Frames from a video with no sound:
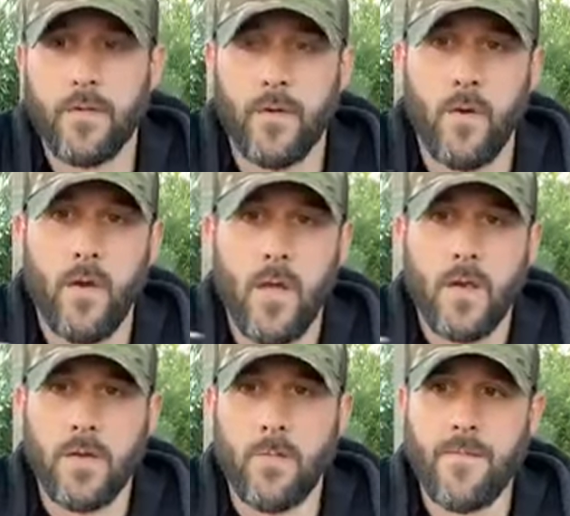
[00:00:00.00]
So
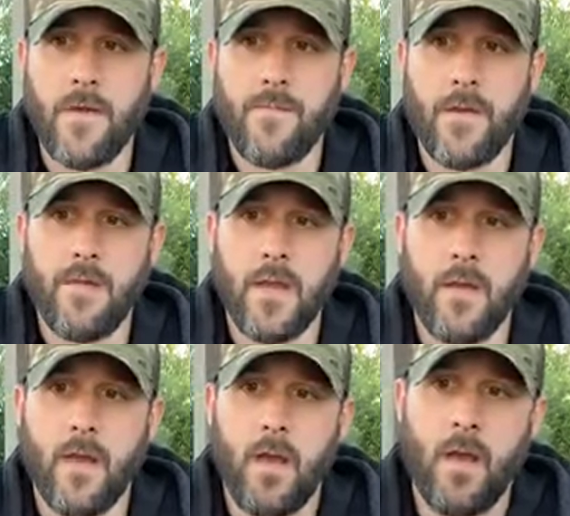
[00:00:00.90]
your
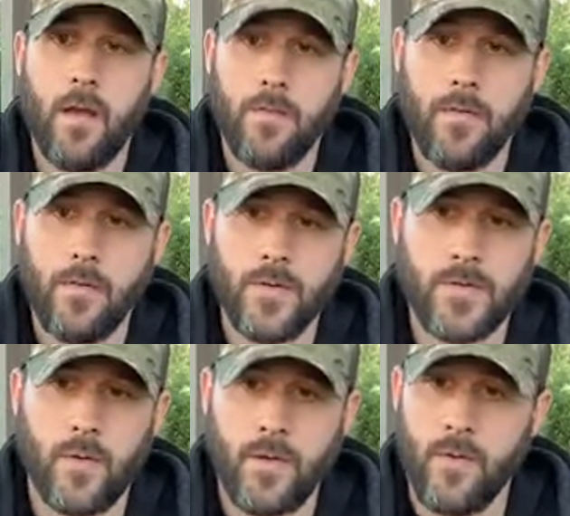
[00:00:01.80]
M855 uh,
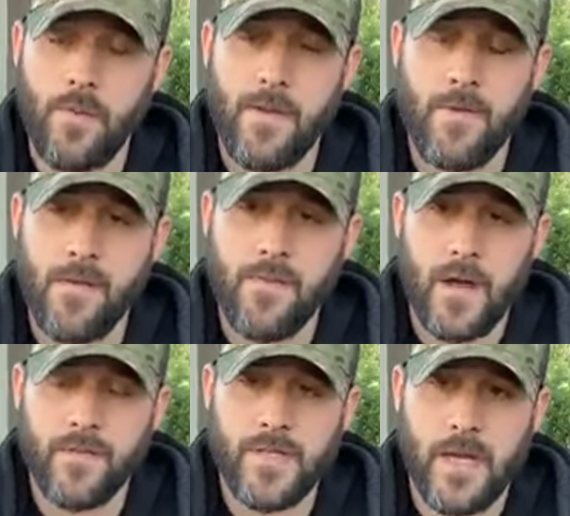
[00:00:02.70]
just your
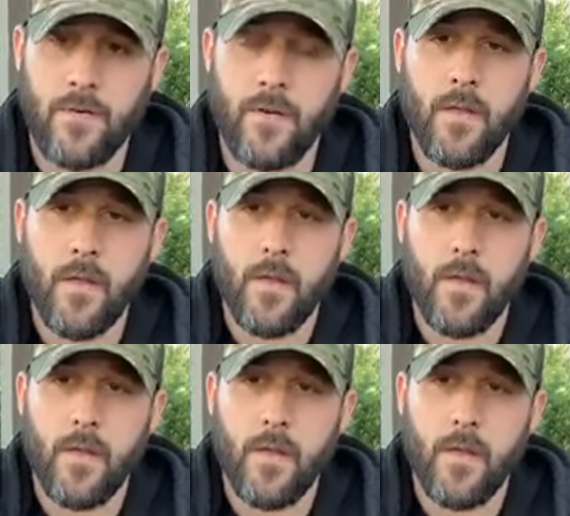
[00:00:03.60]
M855 standard